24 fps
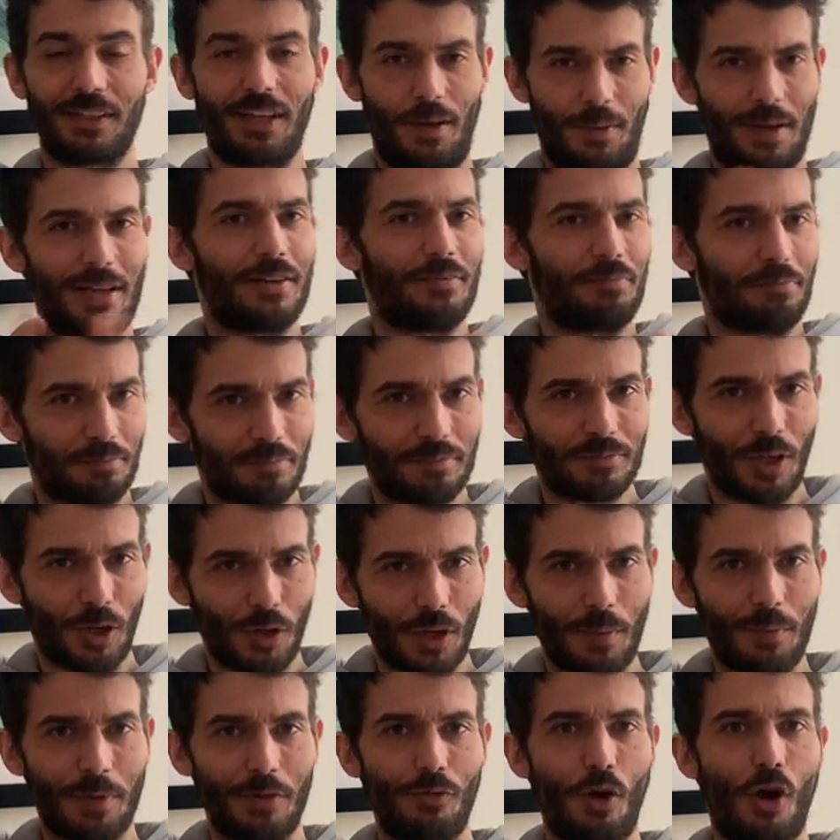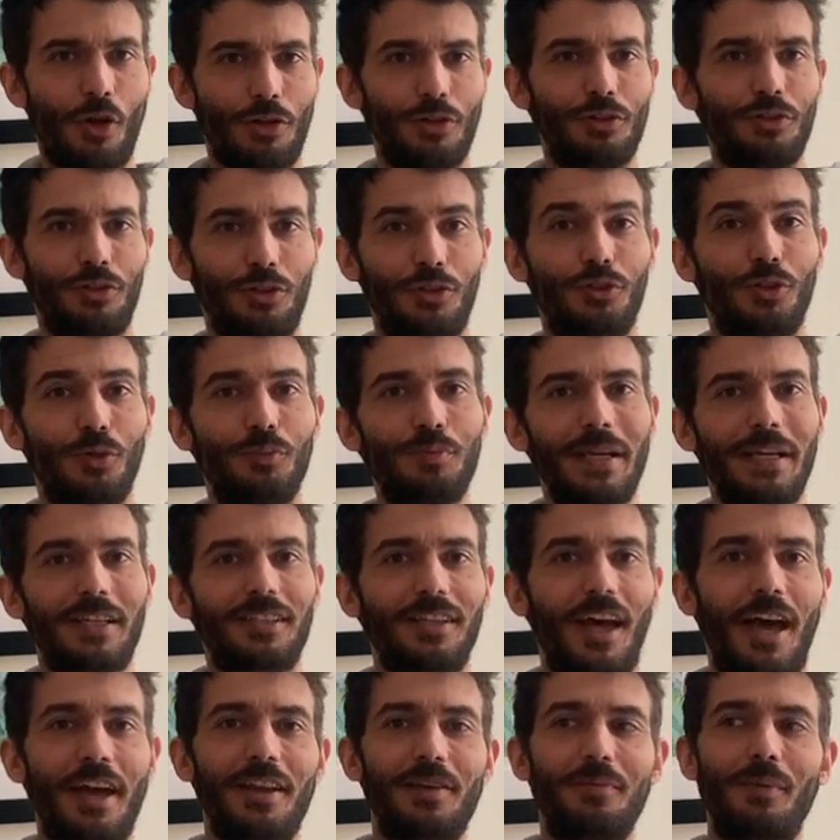I mean, don't get me wrong, you, should be
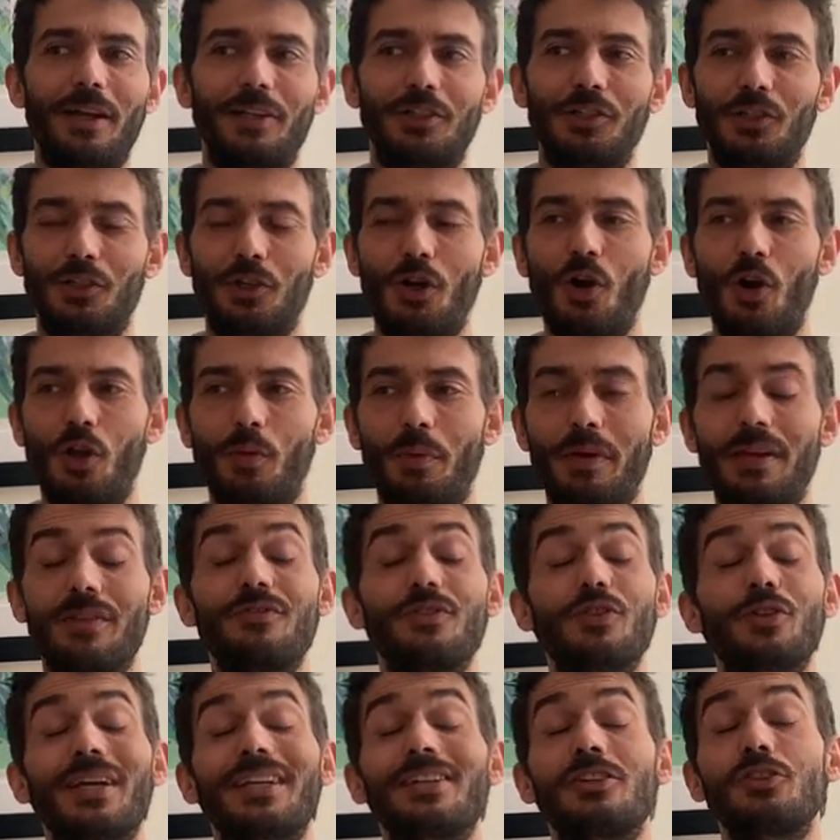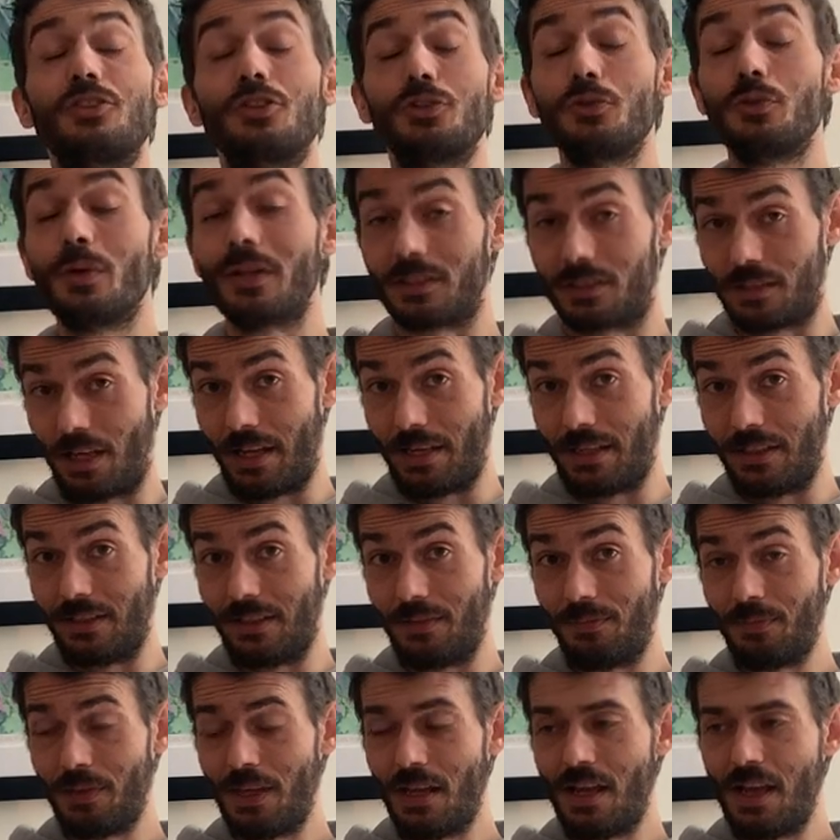excited about your goal, but if you get too excited
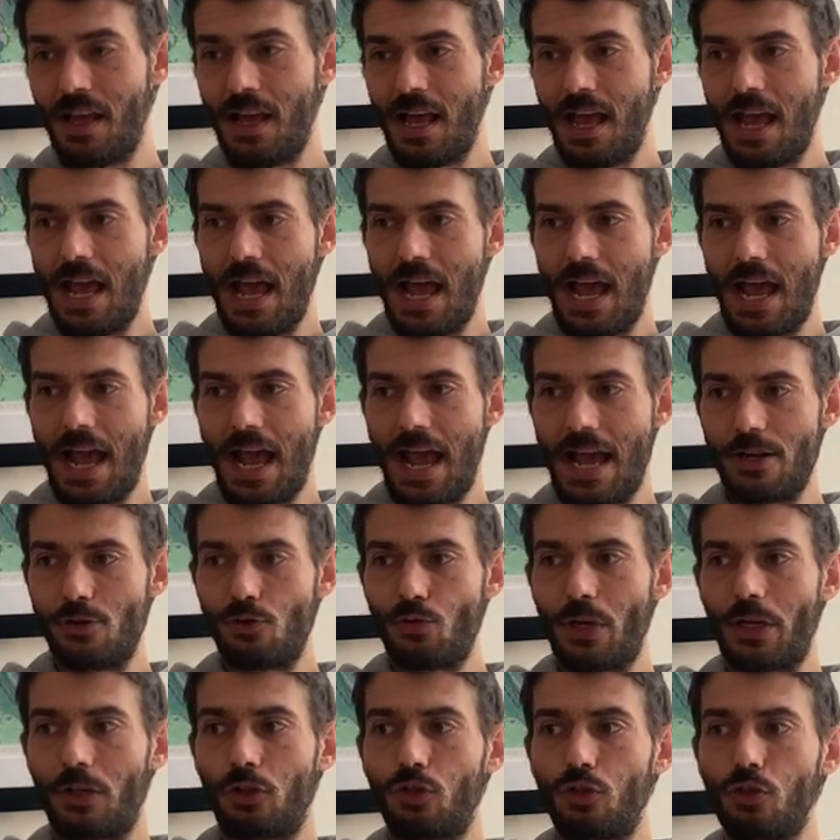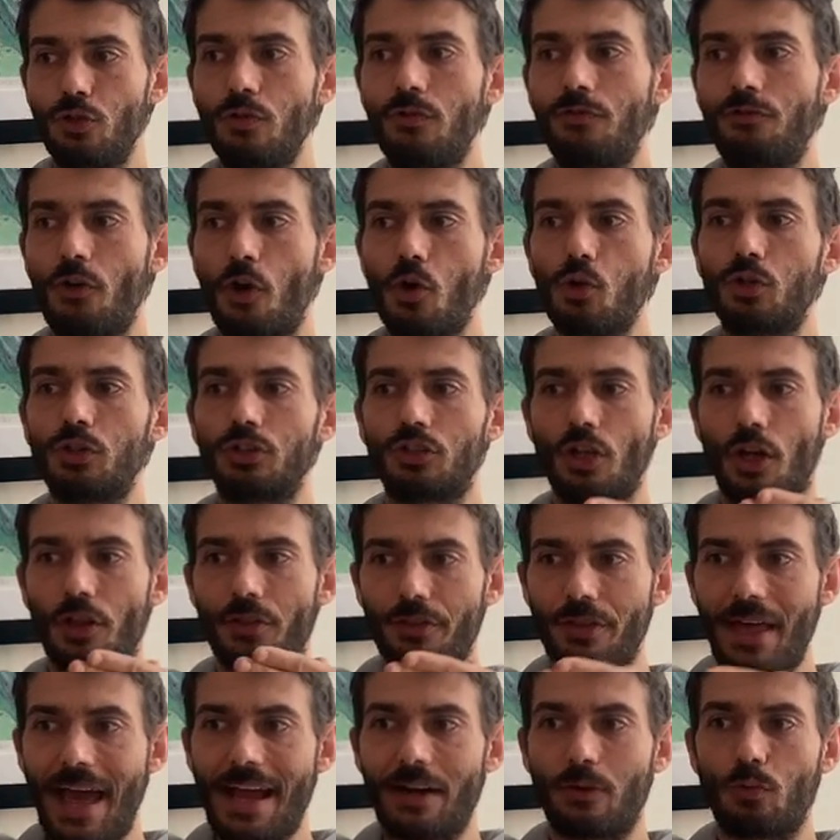and you get too focused
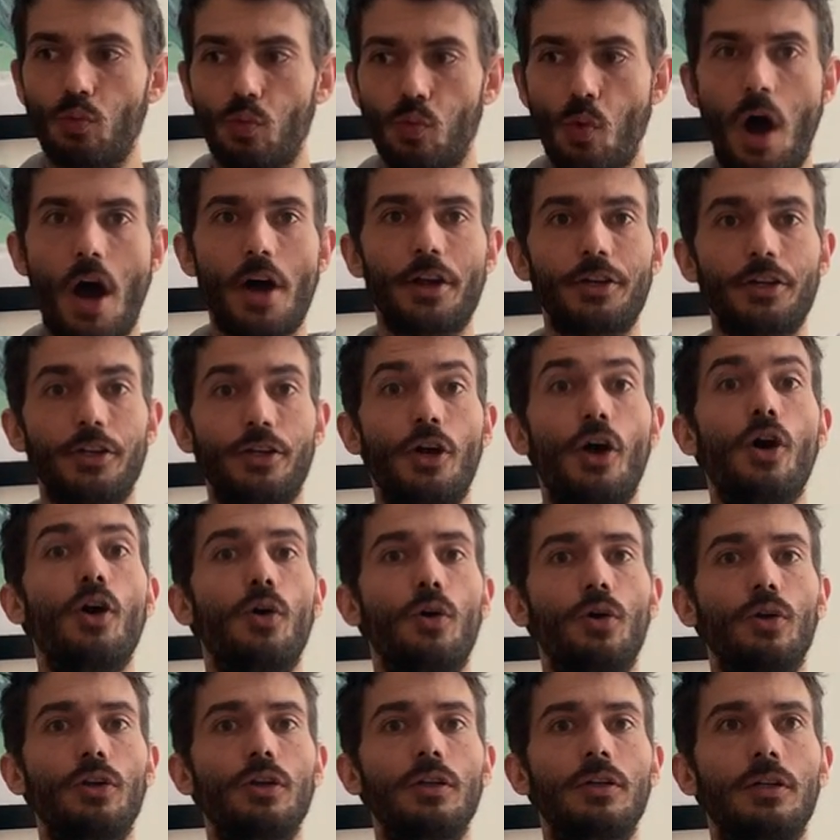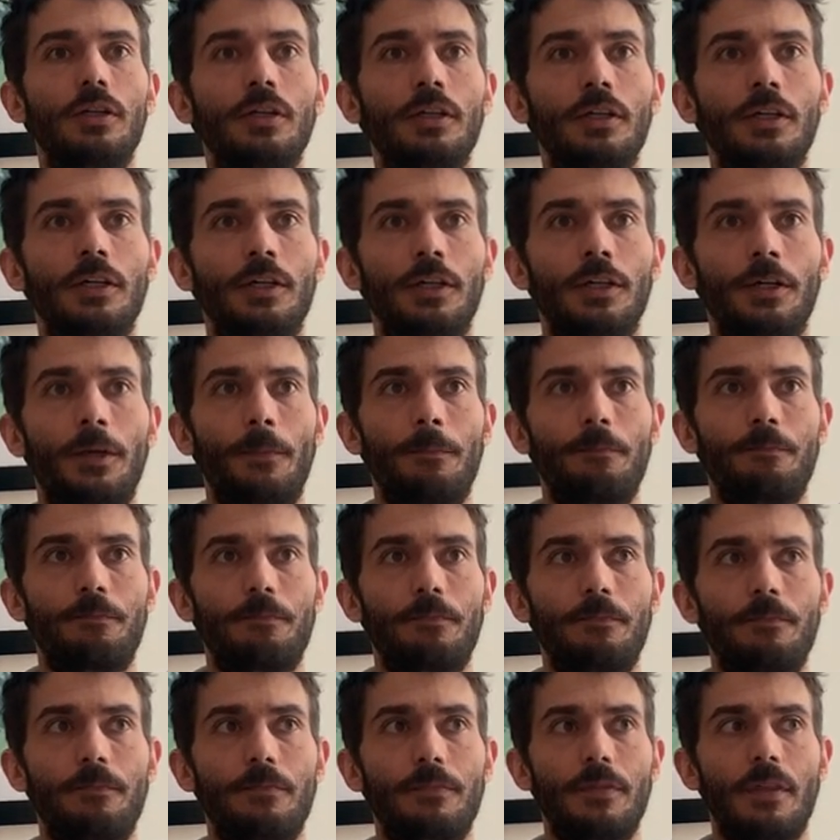on that one goal,
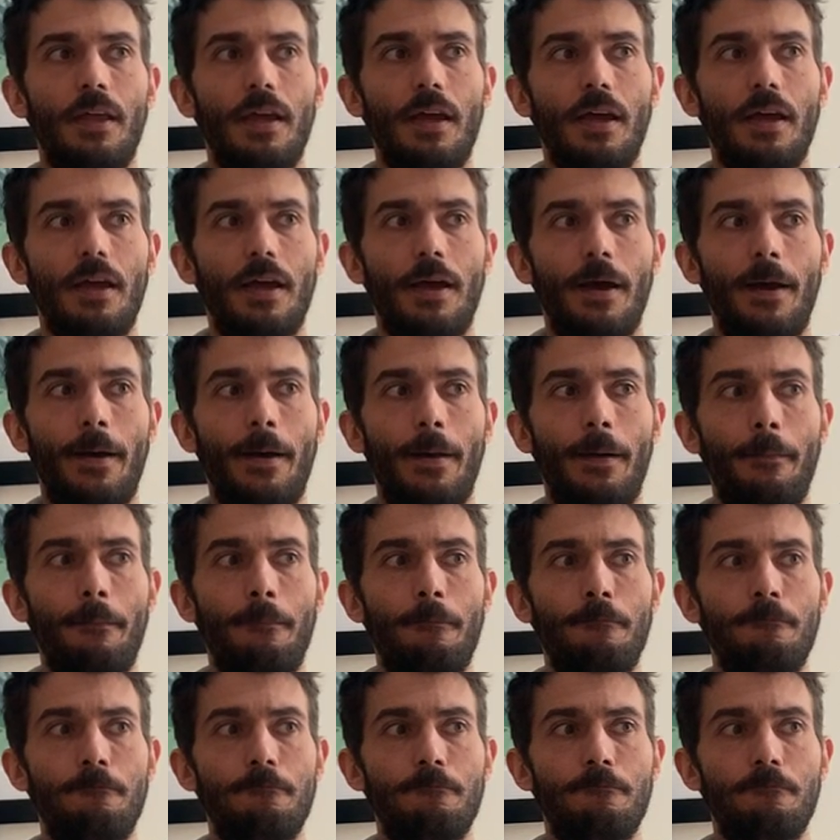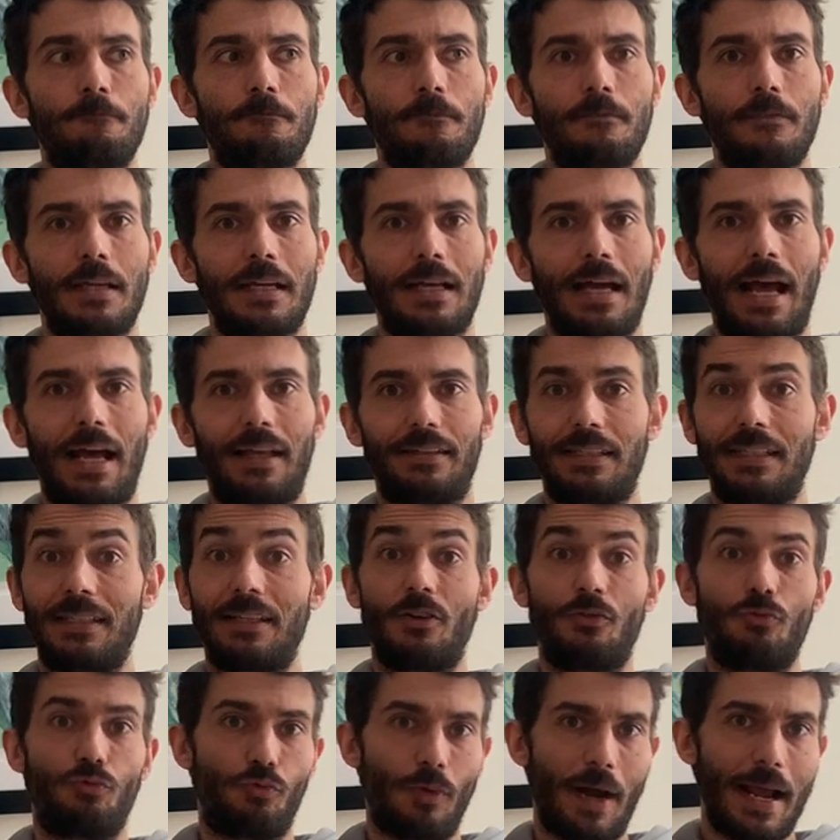um, as in
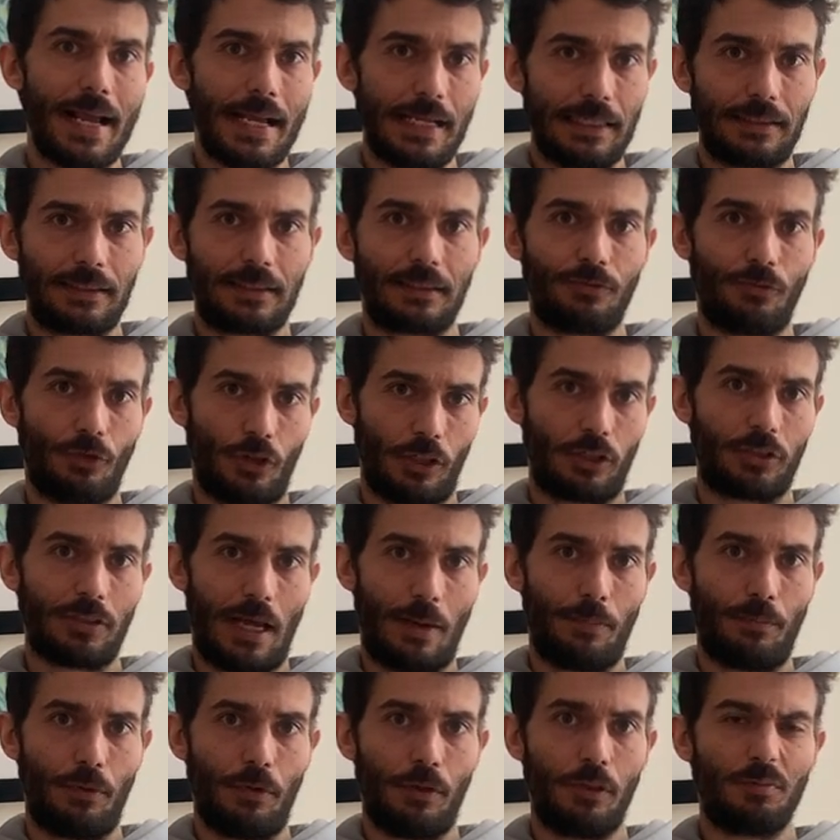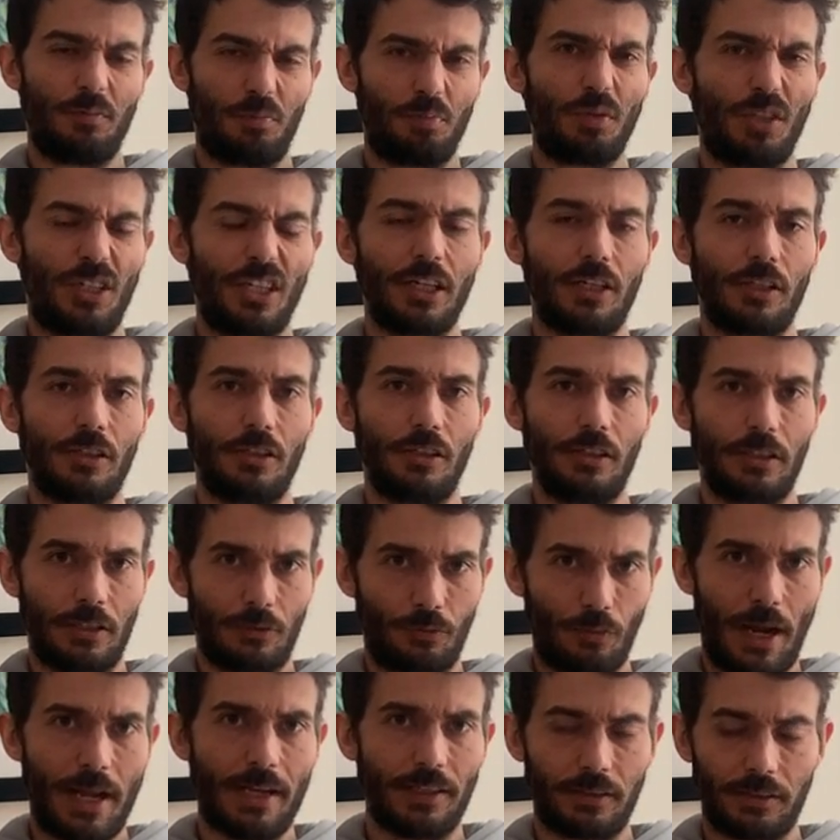a race, for example, particularly
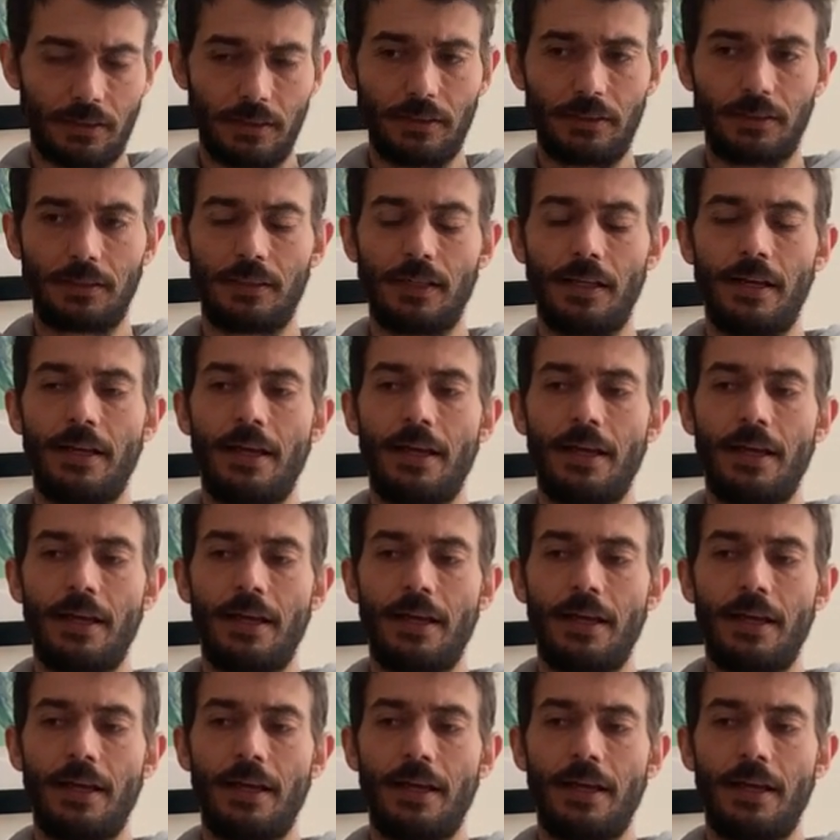races,